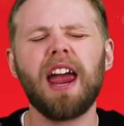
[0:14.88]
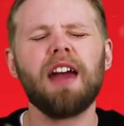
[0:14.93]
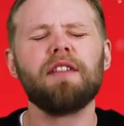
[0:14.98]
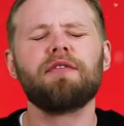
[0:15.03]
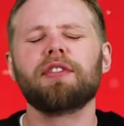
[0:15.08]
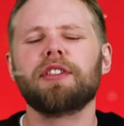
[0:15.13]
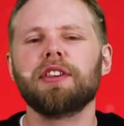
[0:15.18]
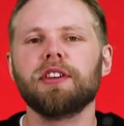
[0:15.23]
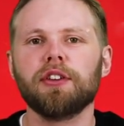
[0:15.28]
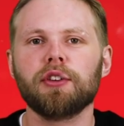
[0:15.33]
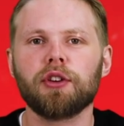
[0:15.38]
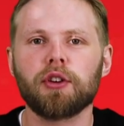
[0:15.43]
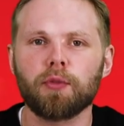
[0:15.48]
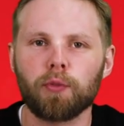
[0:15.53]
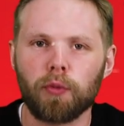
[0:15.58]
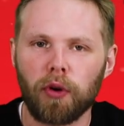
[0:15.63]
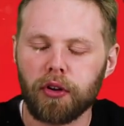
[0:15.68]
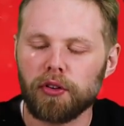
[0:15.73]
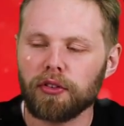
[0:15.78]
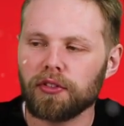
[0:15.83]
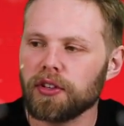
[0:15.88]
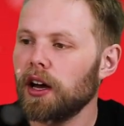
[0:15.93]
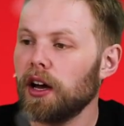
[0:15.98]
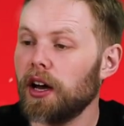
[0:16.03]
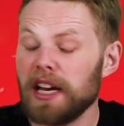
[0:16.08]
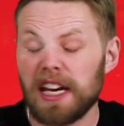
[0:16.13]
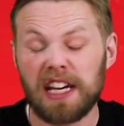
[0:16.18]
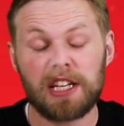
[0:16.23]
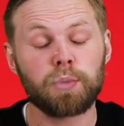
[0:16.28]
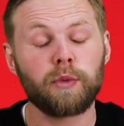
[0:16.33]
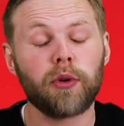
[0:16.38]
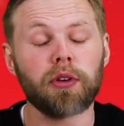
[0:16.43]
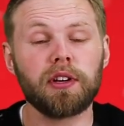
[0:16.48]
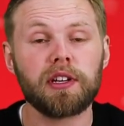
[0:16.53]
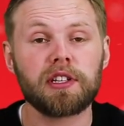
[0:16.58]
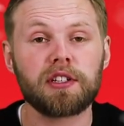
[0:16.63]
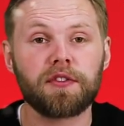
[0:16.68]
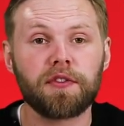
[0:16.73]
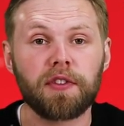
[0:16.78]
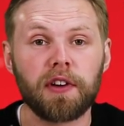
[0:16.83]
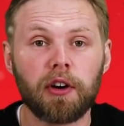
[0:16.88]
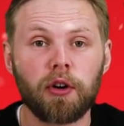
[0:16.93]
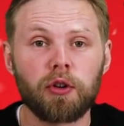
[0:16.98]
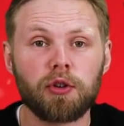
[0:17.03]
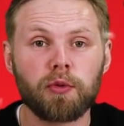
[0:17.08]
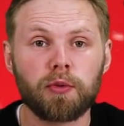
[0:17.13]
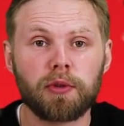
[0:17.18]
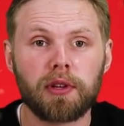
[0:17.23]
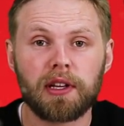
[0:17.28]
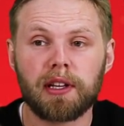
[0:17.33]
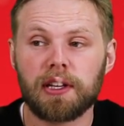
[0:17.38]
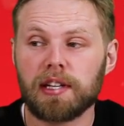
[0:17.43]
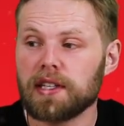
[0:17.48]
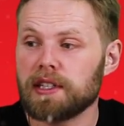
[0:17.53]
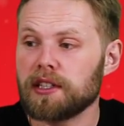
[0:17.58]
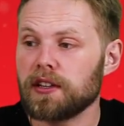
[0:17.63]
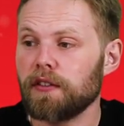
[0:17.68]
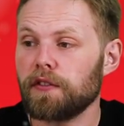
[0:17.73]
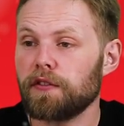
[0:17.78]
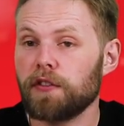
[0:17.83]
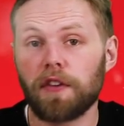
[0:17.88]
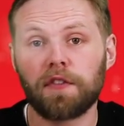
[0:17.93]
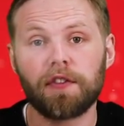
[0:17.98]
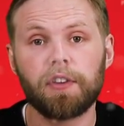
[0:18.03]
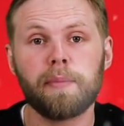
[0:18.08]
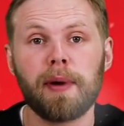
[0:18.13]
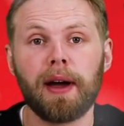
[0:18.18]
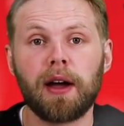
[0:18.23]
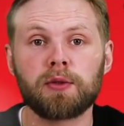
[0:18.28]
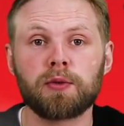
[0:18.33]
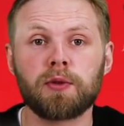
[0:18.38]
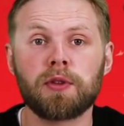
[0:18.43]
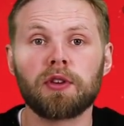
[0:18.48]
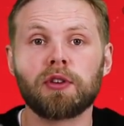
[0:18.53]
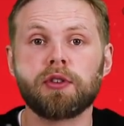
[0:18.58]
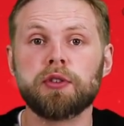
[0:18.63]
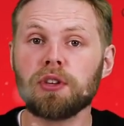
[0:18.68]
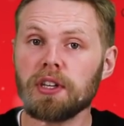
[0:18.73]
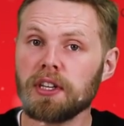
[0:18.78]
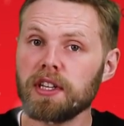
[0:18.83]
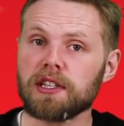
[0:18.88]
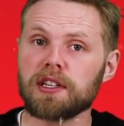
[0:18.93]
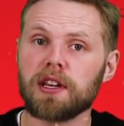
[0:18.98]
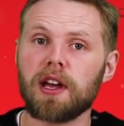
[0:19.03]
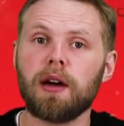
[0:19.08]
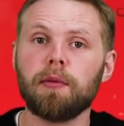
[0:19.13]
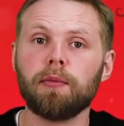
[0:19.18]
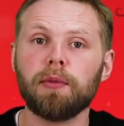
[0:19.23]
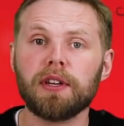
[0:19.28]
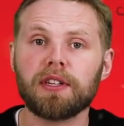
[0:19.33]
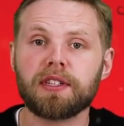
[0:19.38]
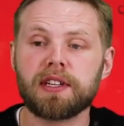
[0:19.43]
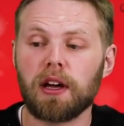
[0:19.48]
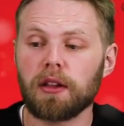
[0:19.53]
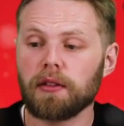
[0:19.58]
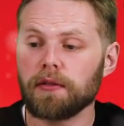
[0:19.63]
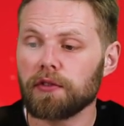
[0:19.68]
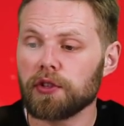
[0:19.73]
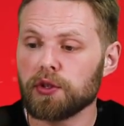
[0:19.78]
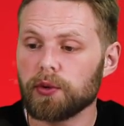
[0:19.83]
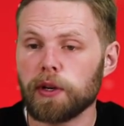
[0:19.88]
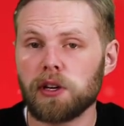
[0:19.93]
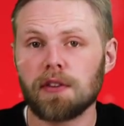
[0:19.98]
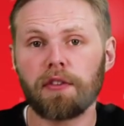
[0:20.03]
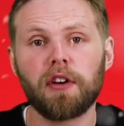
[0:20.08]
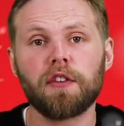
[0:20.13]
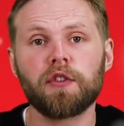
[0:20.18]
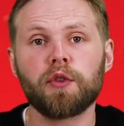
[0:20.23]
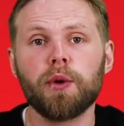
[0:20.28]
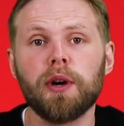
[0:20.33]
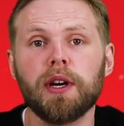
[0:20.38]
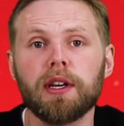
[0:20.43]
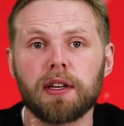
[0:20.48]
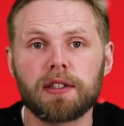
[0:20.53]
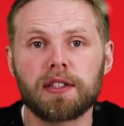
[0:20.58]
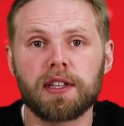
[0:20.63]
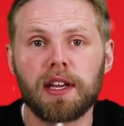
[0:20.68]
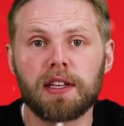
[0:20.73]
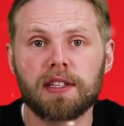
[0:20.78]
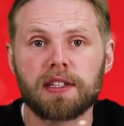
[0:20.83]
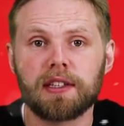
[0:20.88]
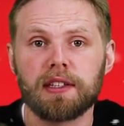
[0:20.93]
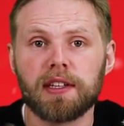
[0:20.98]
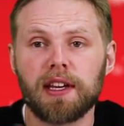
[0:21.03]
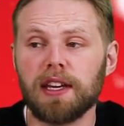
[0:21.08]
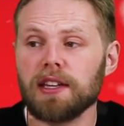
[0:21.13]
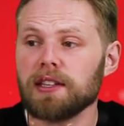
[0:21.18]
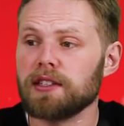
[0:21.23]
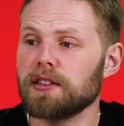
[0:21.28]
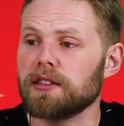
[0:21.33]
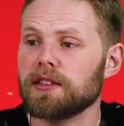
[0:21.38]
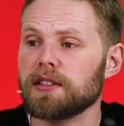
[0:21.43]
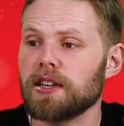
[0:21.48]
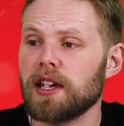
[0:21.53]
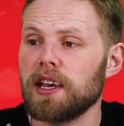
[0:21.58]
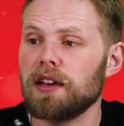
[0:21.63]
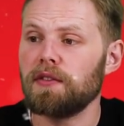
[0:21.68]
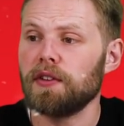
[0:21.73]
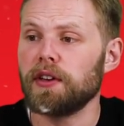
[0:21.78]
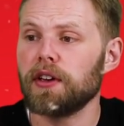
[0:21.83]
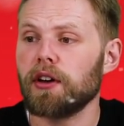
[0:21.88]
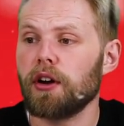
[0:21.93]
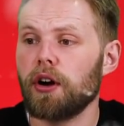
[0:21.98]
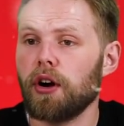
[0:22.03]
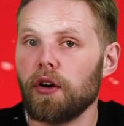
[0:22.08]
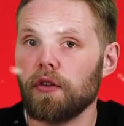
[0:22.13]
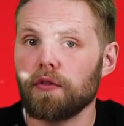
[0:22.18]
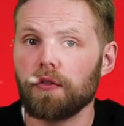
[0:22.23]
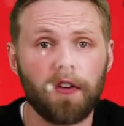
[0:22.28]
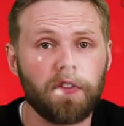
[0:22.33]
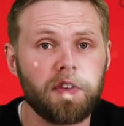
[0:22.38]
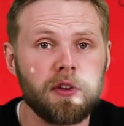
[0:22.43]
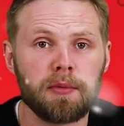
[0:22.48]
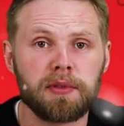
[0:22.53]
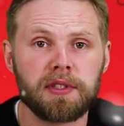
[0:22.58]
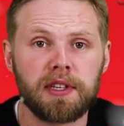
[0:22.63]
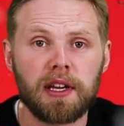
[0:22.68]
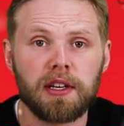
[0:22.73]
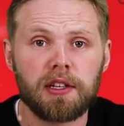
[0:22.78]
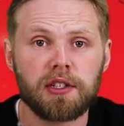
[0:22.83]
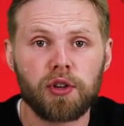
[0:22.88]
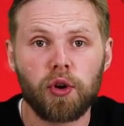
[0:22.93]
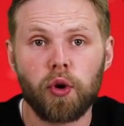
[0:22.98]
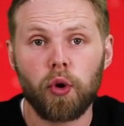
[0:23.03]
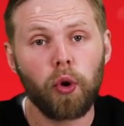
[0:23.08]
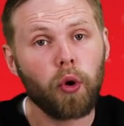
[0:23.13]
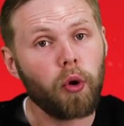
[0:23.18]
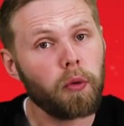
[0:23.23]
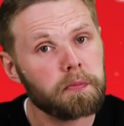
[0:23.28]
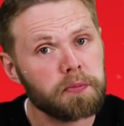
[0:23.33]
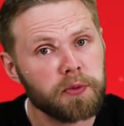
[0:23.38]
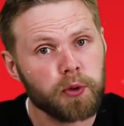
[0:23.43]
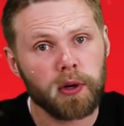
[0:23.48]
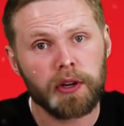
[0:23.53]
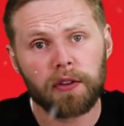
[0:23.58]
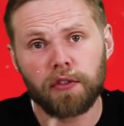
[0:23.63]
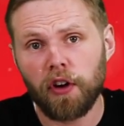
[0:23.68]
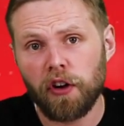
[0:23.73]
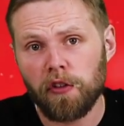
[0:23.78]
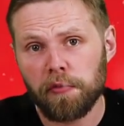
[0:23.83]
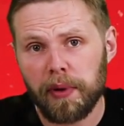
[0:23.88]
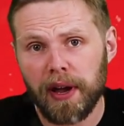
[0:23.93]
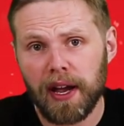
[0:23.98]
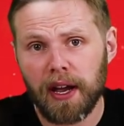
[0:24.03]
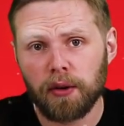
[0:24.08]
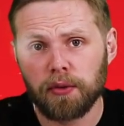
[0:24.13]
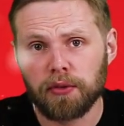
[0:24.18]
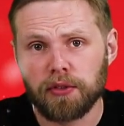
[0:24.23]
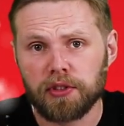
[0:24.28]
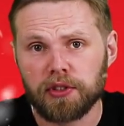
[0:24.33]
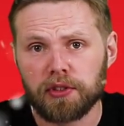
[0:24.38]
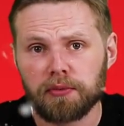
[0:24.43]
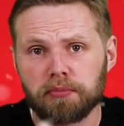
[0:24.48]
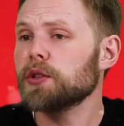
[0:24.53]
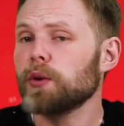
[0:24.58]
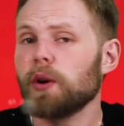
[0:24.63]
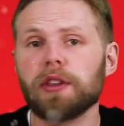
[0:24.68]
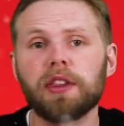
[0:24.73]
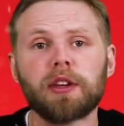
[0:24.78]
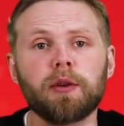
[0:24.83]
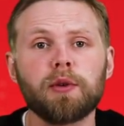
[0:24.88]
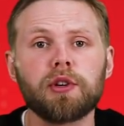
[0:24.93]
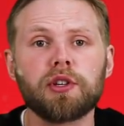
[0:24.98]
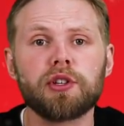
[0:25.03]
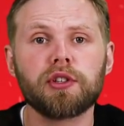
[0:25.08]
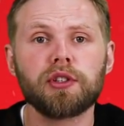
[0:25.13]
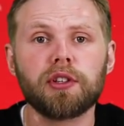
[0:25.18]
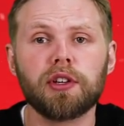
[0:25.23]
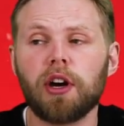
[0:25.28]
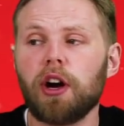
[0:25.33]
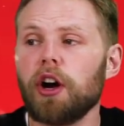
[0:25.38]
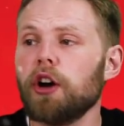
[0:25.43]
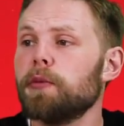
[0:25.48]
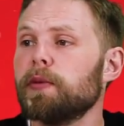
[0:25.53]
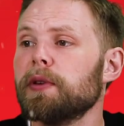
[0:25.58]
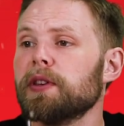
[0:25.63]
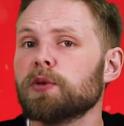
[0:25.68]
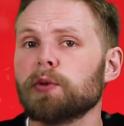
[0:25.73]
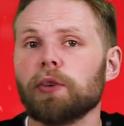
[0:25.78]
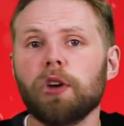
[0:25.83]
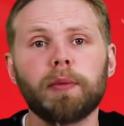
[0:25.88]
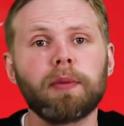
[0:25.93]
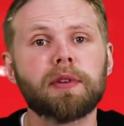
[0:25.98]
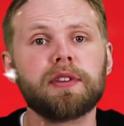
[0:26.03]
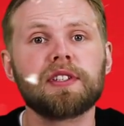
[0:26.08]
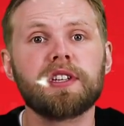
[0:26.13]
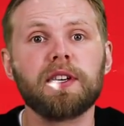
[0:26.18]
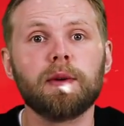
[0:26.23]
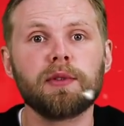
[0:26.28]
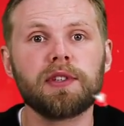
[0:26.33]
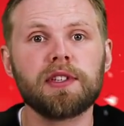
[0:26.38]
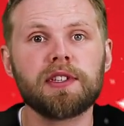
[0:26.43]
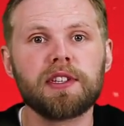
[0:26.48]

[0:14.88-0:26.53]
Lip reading: everything you can want. Each one is filled with at least £50 worth of goodies, and we sell them for 25 quid. So that's an instant saving of 50% or £25. So I think we should open this one up and see what's